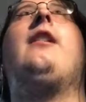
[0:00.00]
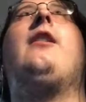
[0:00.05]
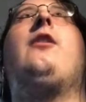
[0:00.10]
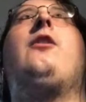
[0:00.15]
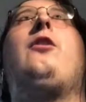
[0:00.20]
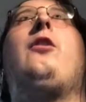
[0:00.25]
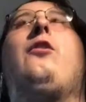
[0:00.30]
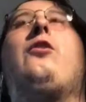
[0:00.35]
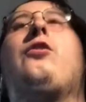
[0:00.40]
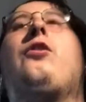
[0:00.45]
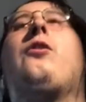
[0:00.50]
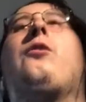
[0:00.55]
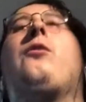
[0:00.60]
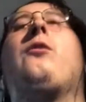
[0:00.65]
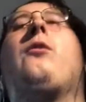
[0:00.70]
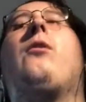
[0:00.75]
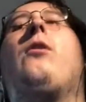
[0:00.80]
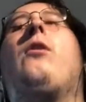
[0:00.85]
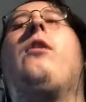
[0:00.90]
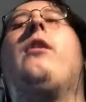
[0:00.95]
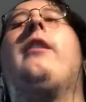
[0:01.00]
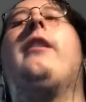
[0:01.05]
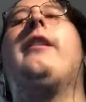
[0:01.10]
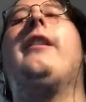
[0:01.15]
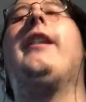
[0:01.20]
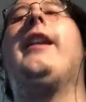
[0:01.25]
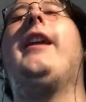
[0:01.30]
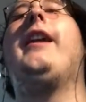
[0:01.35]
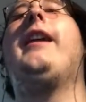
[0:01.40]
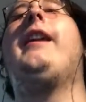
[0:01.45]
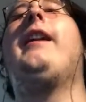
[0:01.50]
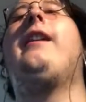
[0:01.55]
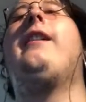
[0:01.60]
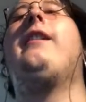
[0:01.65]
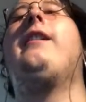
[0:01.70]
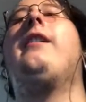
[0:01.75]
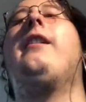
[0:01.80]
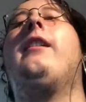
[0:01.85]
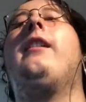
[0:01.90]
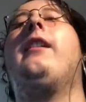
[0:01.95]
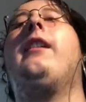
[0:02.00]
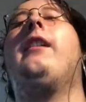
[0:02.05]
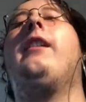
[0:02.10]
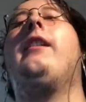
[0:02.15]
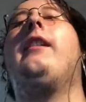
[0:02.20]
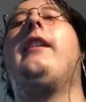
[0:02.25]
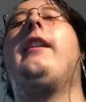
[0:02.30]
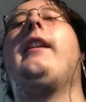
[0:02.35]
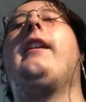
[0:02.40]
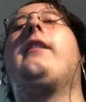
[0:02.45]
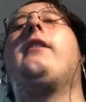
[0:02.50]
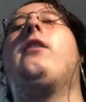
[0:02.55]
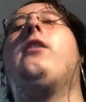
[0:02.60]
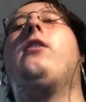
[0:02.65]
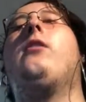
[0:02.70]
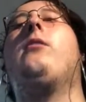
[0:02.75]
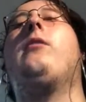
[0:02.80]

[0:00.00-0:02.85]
the socias rule. They get